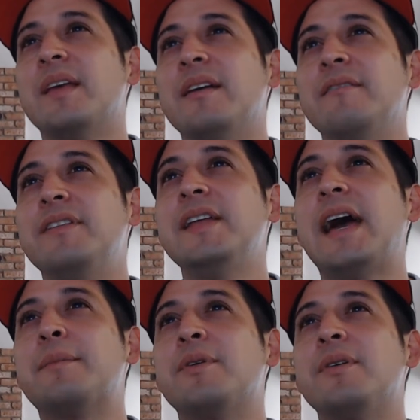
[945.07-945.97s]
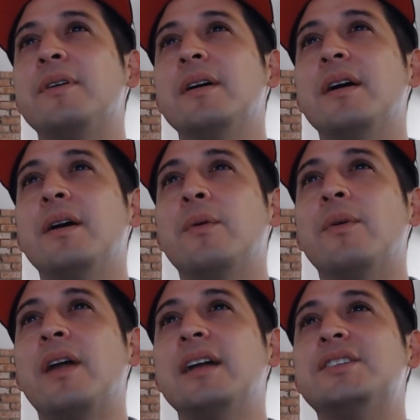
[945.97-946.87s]
Fleet Admiral! We're
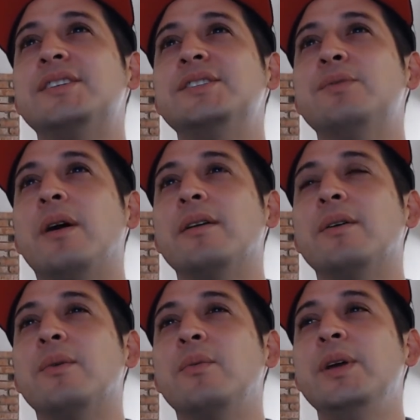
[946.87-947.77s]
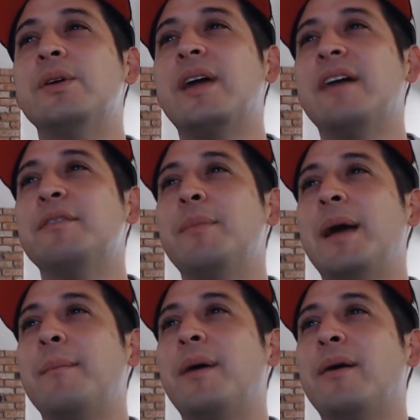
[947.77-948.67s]
not touching Wano. We don't have the
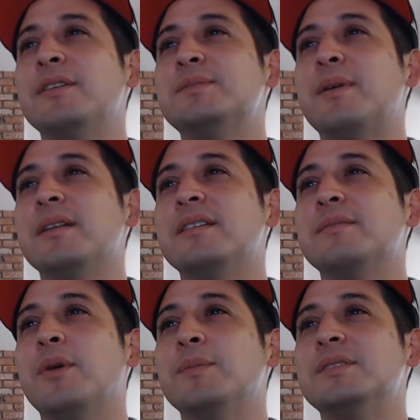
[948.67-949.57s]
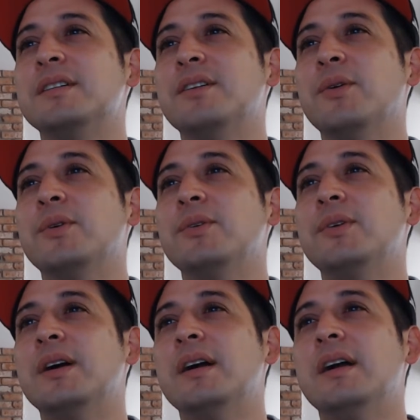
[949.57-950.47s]
manpower to spare at this moment, Sengoku.
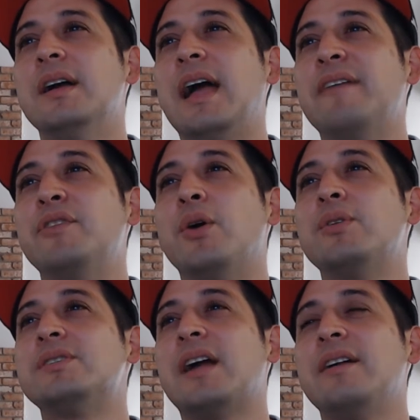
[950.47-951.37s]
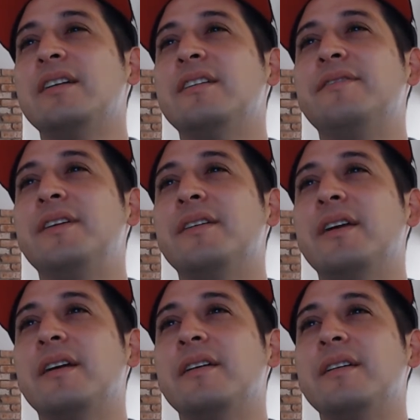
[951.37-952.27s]
I have no desire to interfere
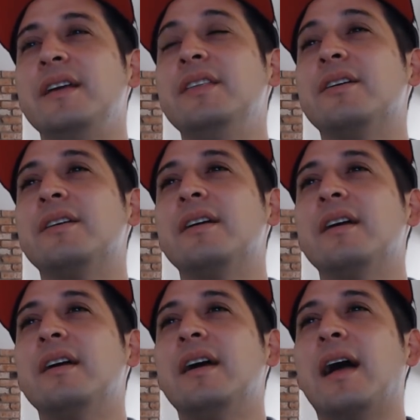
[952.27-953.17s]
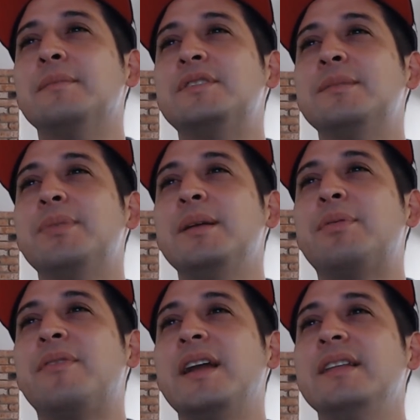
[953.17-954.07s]
there, either. I'm simply
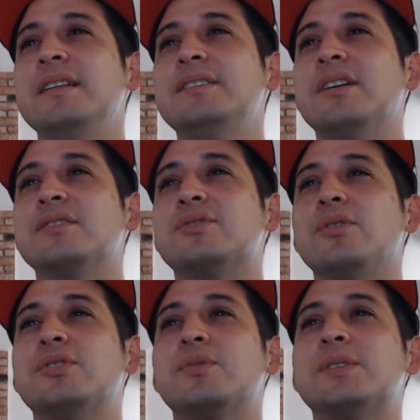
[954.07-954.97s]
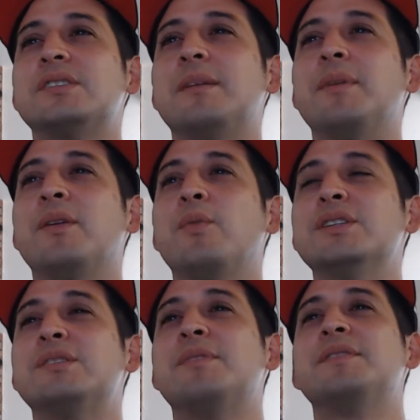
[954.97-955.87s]
providing these young soldiers with some of the
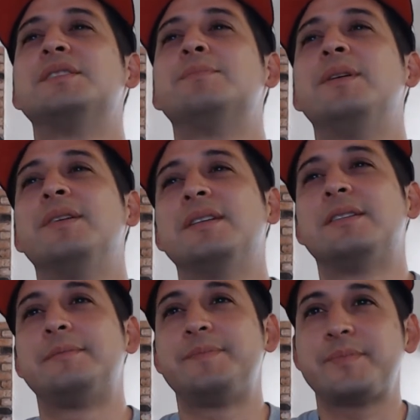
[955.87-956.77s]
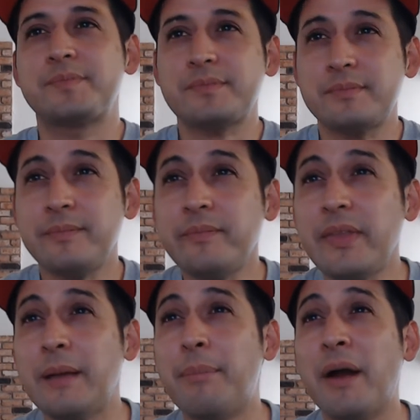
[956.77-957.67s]
wisdom of experience.
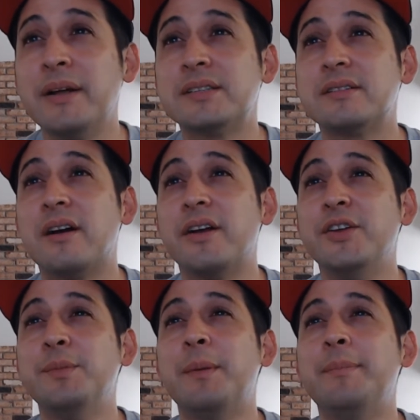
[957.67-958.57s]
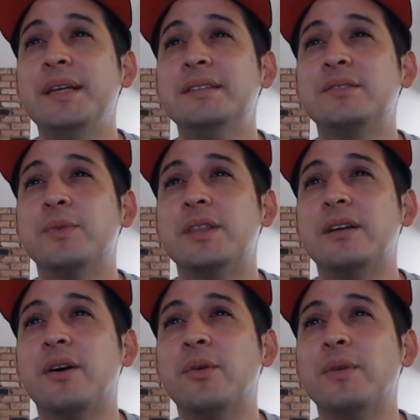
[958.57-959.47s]
Pirates are human beings with
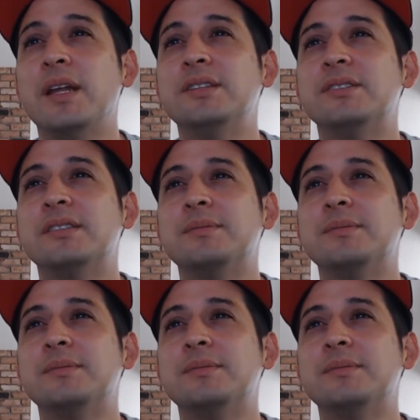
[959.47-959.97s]
their own relationships.